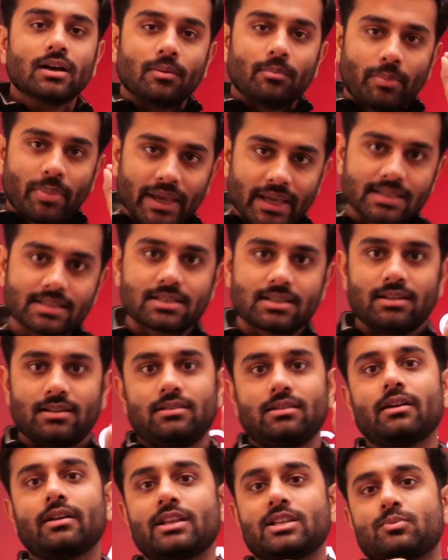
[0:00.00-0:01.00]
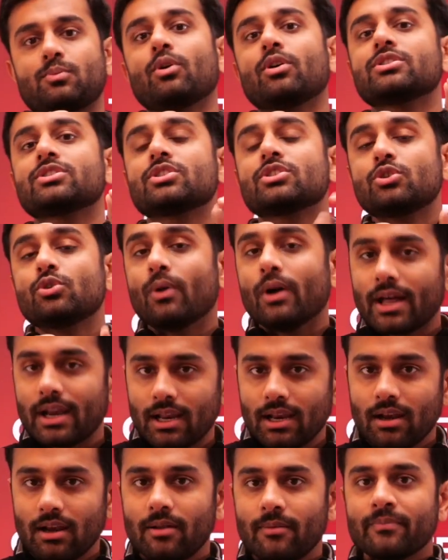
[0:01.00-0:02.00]
paste the response
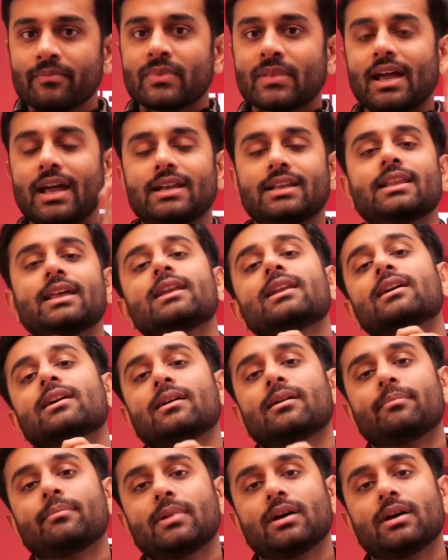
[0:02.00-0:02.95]
URL, and then